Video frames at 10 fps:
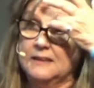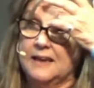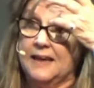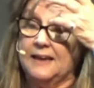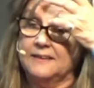
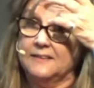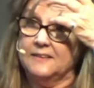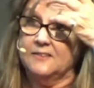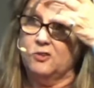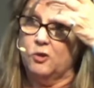And
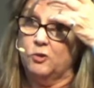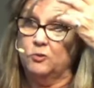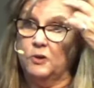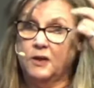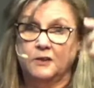
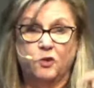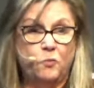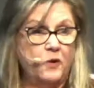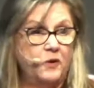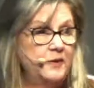so no
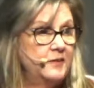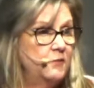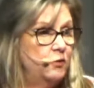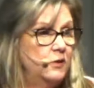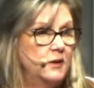worries
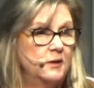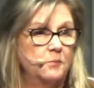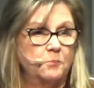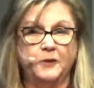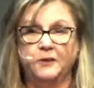if you
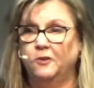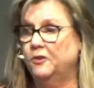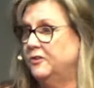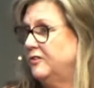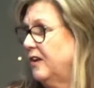didn't bring
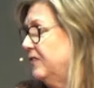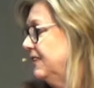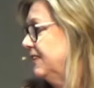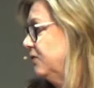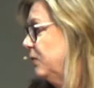your stuff
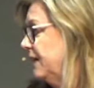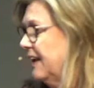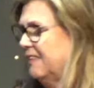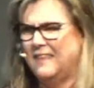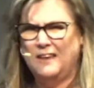in this week.
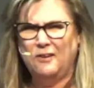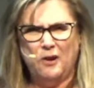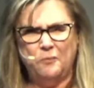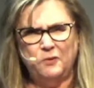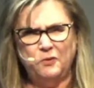I think,
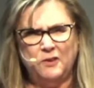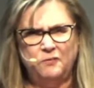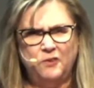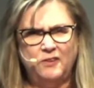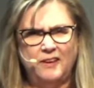are we doing it
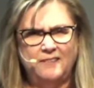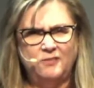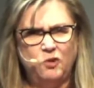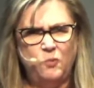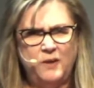for
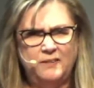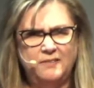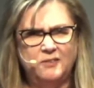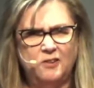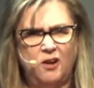2
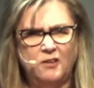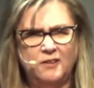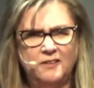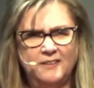weeks, Clark?